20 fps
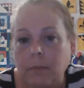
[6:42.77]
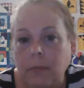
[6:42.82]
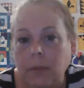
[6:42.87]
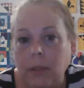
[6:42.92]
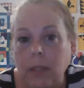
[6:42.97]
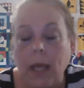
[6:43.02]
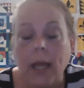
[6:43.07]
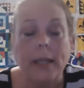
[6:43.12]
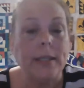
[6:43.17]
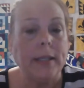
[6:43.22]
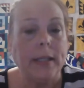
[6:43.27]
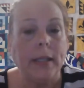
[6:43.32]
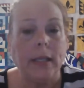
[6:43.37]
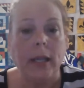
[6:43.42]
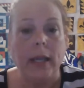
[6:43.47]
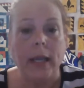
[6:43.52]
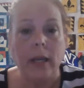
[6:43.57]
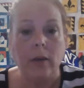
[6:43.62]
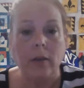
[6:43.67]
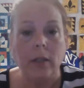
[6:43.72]
lines, and
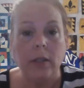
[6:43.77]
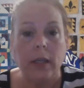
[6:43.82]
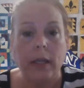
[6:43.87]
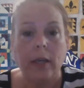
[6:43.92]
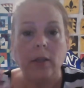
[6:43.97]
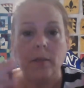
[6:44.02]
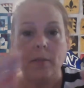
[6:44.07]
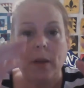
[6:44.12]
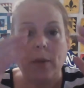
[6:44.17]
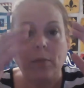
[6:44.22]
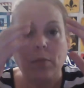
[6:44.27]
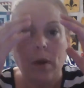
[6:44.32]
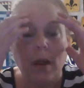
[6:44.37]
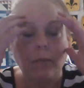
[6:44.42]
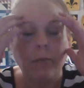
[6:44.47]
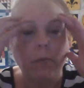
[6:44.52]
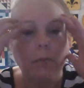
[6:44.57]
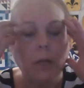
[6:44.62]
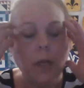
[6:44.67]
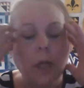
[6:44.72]
here's my
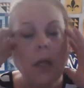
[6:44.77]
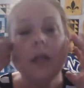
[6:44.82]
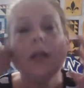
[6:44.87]
problem.